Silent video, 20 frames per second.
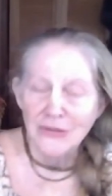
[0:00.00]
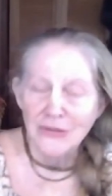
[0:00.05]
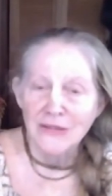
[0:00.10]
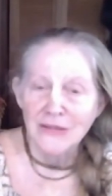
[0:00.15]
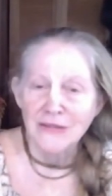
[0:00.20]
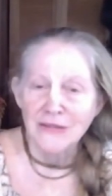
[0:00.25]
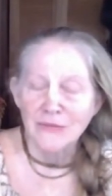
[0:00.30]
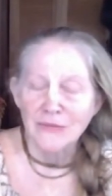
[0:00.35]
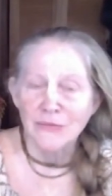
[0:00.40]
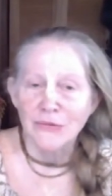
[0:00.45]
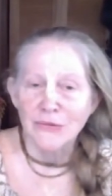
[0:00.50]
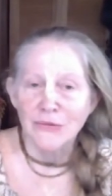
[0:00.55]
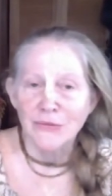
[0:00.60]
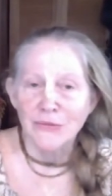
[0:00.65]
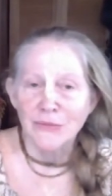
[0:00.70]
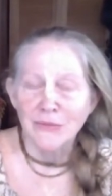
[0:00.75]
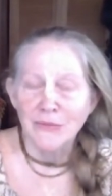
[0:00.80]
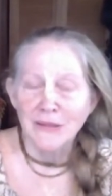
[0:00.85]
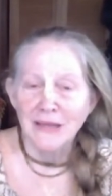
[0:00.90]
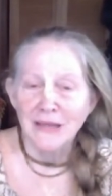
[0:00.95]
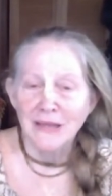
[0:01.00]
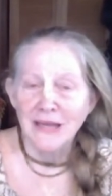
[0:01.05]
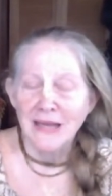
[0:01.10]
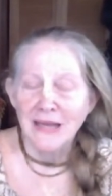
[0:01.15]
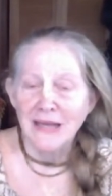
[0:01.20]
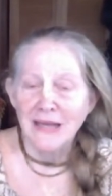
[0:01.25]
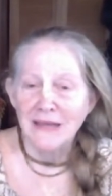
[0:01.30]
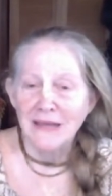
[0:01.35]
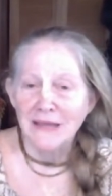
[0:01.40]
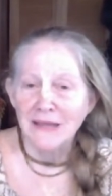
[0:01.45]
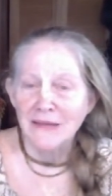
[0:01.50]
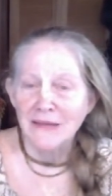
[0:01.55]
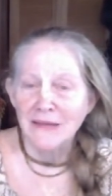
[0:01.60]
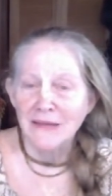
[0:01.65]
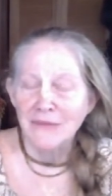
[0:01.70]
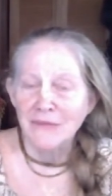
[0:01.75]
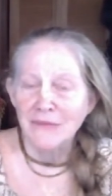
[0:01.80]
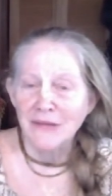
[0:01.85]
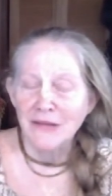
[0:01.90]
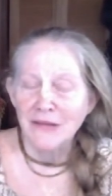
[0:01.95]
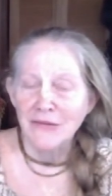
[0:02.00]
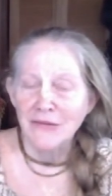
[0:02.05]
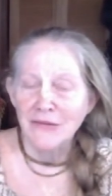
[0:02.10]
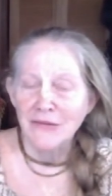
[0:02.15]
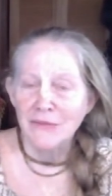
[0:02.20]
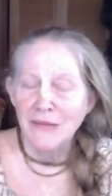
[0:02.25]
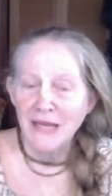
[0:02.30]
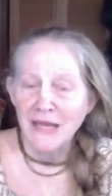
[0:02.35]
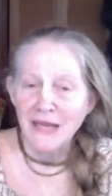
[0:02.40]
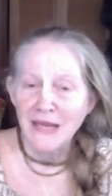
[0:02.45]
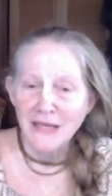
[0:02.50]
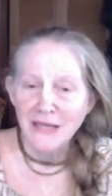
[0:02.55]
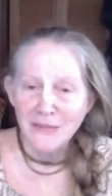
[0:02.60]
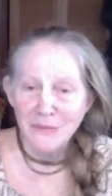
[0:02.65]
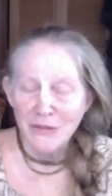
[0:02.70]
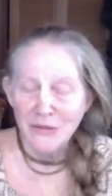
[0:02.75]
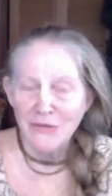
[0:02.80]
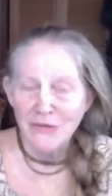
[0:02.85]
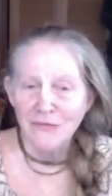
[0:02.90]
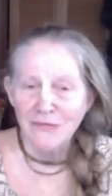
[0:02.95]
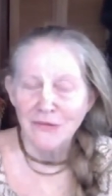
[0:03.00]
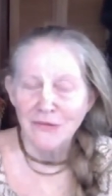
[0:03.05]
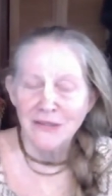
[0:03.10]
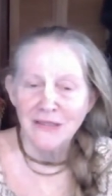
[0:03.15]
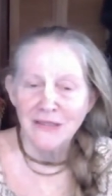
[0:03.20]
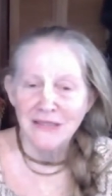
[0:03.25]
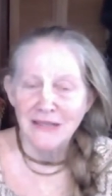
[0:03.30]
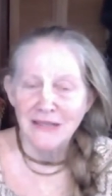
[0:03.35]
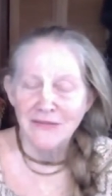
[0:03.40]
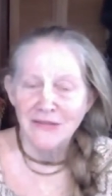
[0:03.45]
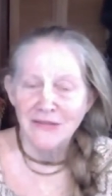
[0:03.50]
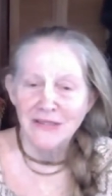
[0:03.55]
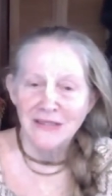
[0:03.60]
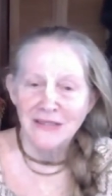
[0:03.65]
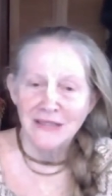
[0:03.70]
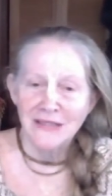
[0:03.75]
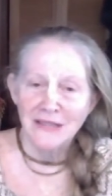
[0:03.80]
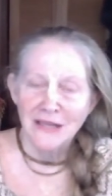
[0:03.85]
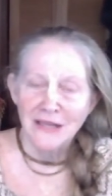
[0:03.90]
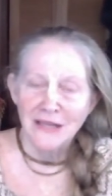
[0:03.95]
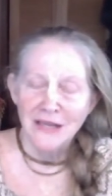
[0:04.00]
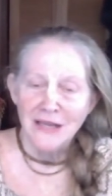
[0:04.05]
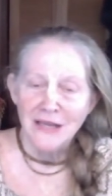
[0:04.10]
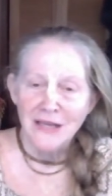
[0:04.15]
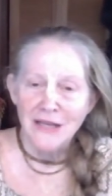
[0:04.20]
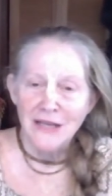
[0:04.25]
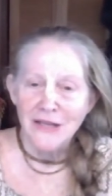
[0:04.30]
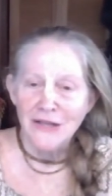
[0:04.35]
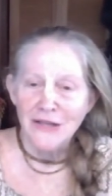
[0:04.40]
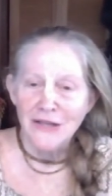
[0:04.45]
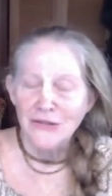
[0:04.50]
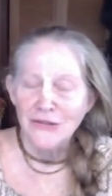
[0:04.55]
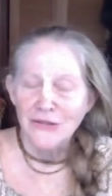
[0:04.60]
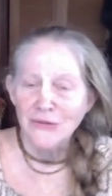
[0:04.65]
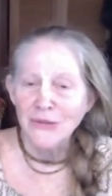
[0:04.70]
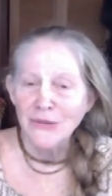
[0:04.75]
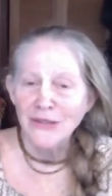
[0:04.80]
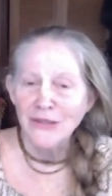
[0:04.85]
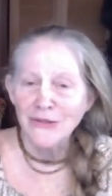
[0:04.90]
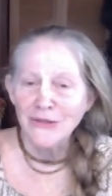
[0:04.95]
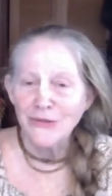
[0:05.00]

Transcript: his room, and either my husband or Vrinda Devi said, Srila